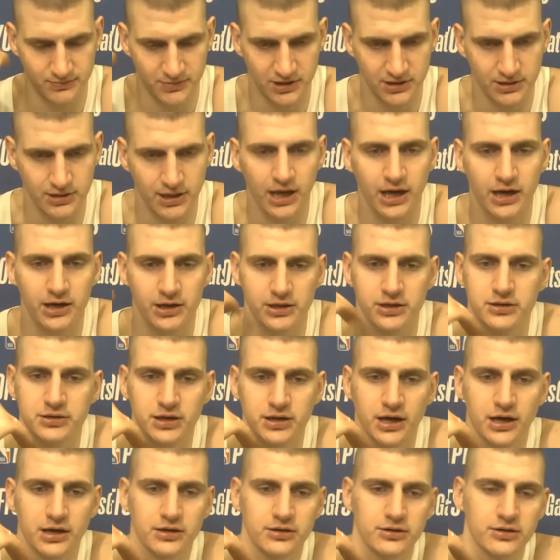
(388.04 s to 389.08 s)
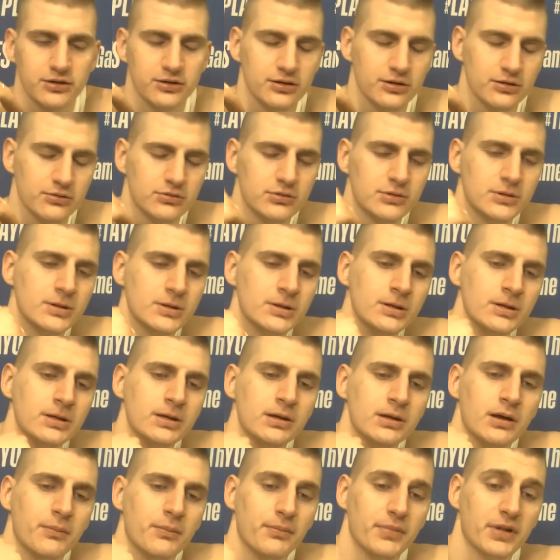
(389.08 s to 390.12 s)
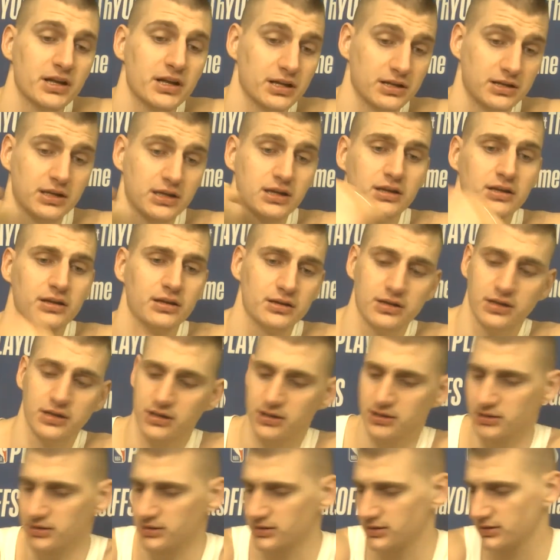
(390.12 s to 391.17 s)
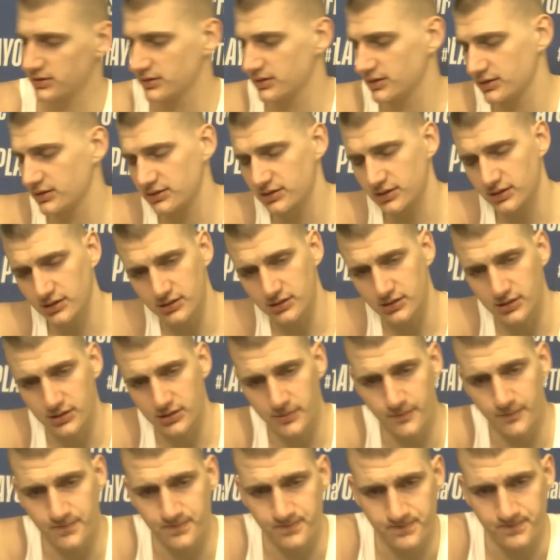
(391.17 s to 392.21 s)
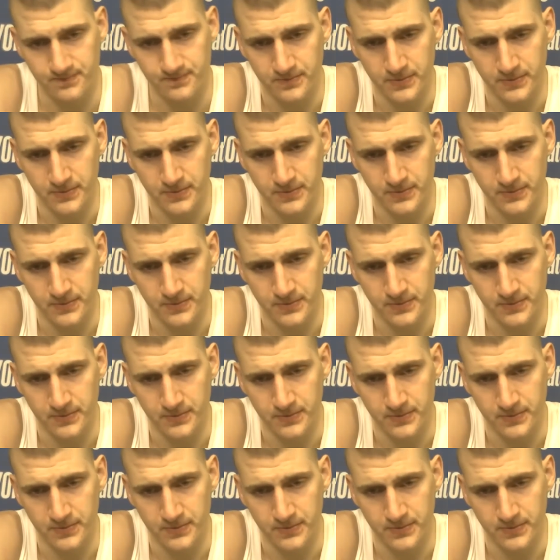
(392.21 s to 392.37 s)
tired. You know, but I think Aaron